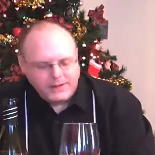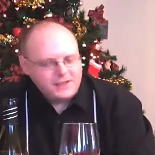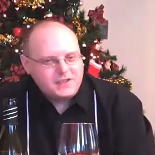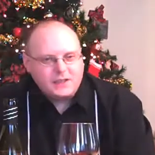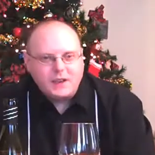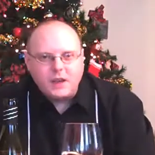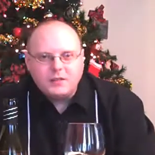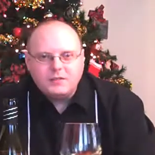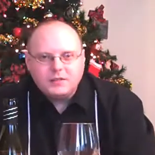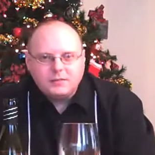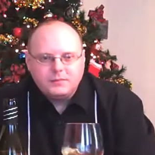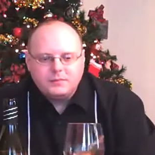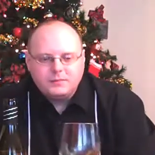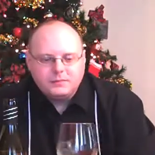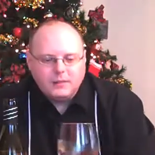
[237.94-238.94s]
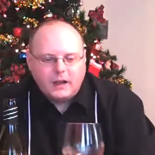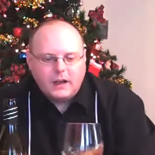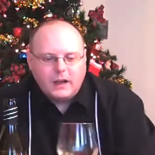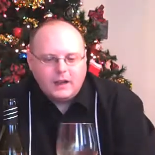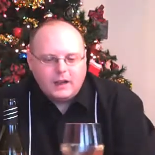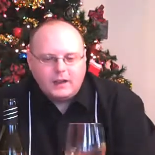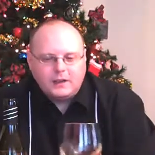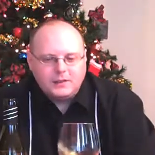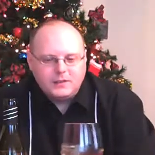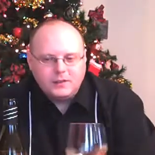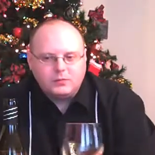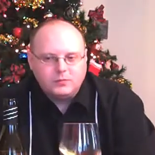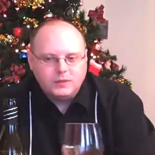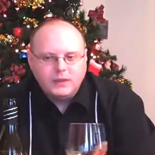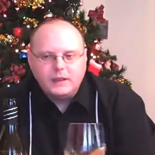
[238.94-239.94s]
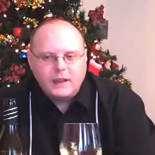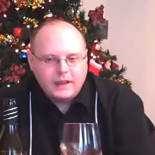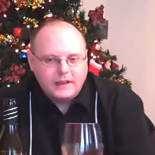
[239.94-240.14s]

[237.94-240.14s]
pleasant nose, uh, so really